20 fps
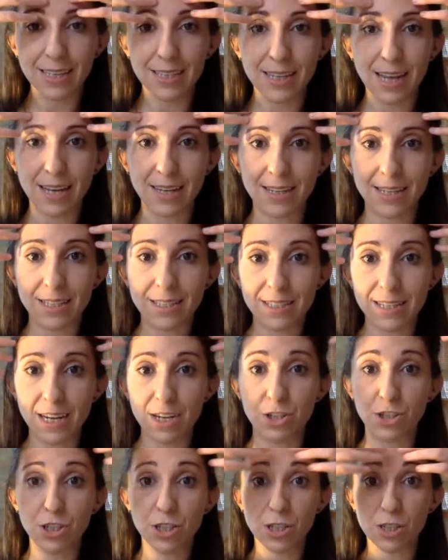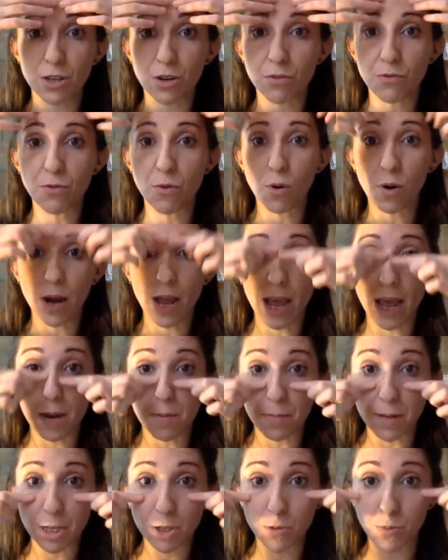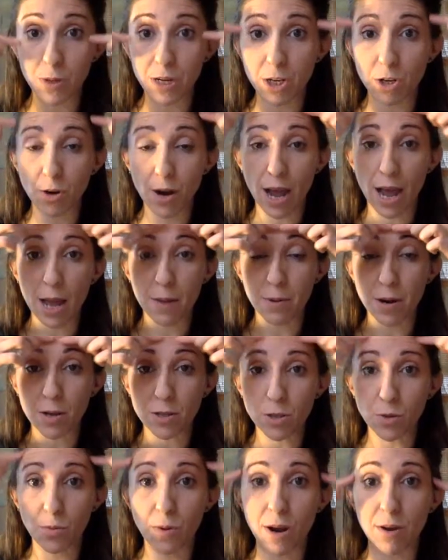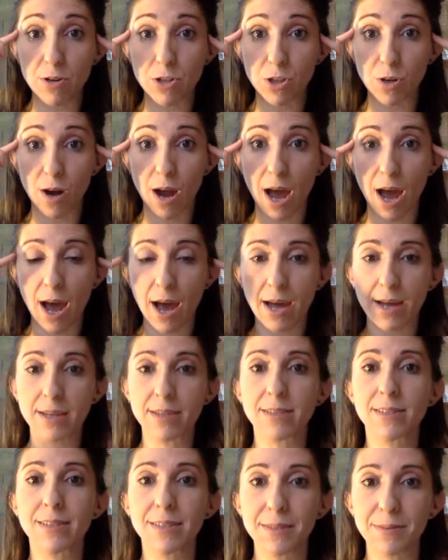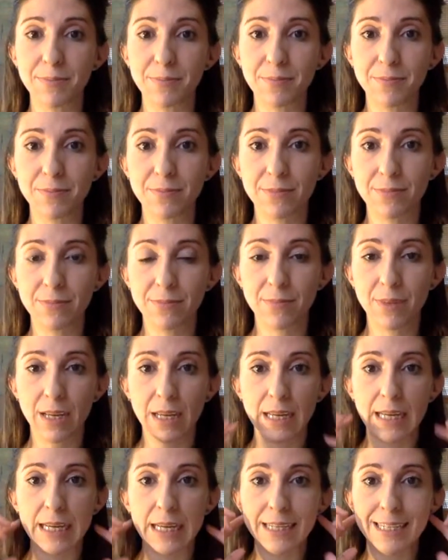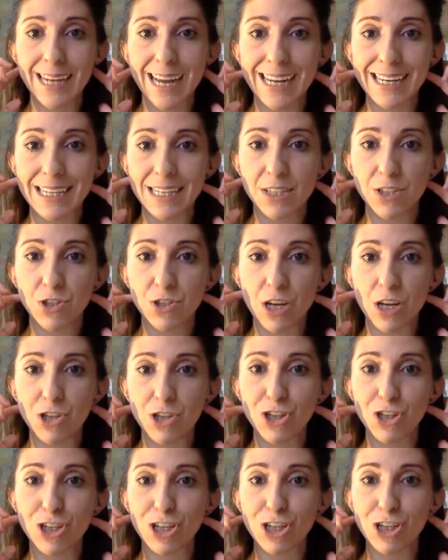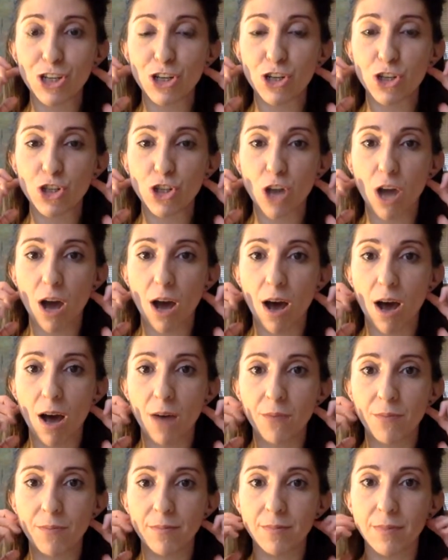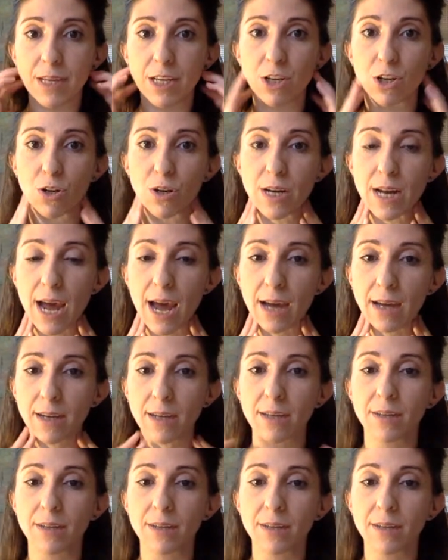Tightness, tension in your forehead, between your eyebrows, around your eyes. Tightness, tension in your jaw, in your neck.